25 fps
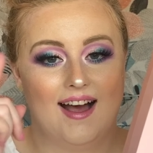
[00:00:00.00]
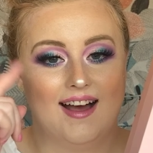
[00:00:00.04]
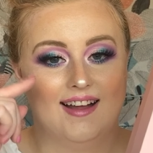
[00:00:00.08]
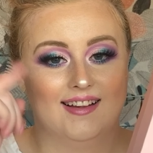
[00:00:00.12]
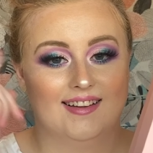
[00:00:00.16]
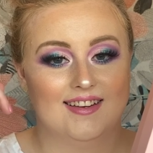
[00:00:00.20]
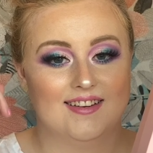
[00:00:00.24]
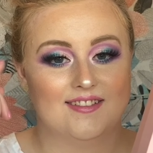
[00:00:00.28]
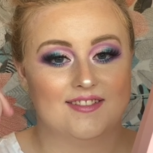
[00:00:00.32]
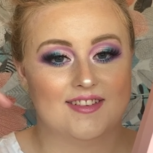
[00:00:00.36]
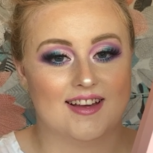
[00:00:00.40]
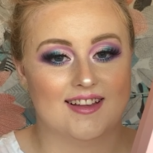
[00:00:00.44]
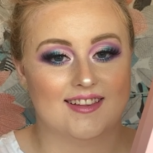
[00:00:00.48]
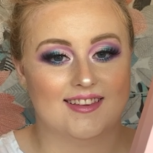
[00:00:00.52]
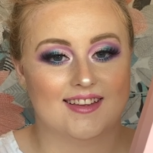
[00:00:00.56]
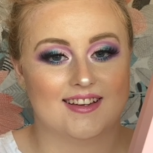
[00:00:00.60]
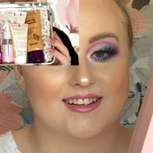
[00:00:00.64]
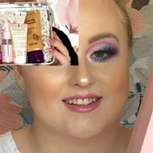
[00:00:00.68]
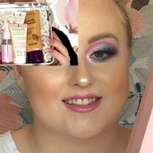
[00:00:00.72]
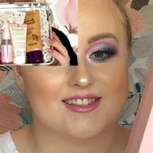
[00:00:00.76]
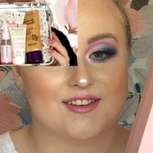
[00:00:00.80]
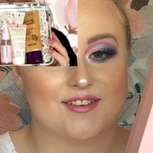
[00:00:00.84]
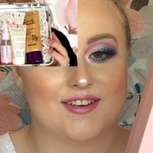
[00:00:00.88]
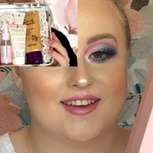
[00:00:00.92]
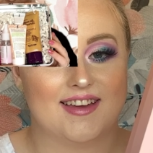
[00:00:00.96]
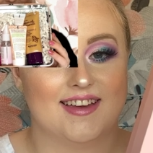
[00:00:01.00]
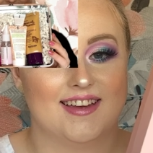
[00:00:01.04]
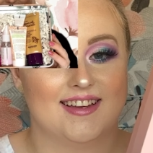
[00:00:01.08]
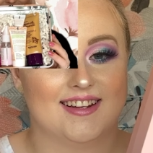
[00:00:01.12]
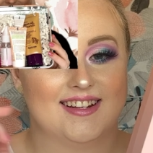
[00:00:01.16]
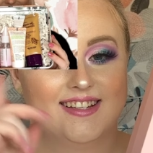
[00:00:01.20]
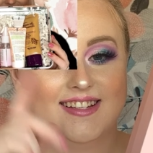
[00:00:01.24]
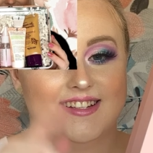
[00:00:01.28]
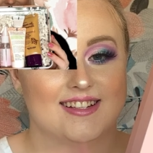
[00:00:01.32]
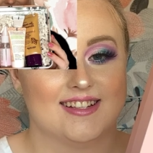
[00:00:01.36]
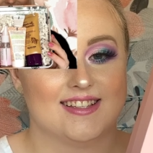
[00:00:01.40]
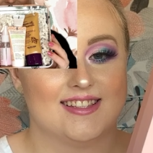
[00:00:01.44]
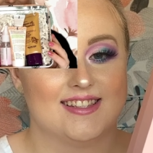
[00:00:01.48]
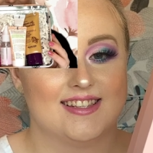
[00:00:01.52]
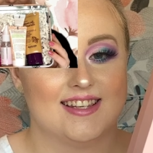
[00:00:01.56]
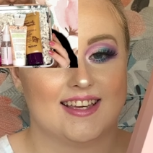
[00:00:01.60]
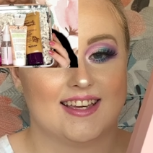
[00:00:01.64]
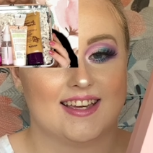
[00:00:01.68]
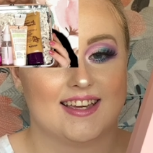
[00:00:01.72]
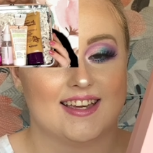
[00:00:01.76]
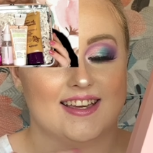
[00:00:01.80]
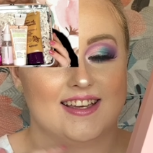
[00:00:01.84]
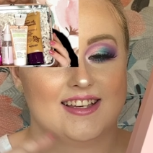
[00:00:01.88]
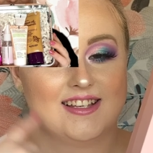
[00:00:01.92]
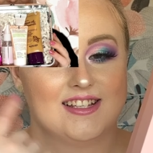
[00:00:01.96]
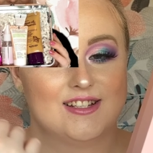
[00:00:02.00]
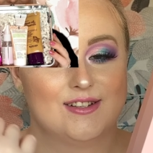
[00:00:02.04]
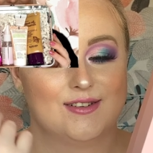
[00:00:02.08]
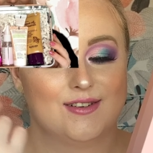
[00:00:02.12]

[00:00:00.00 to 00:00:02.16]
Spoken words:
I'll leave that linked up here just in case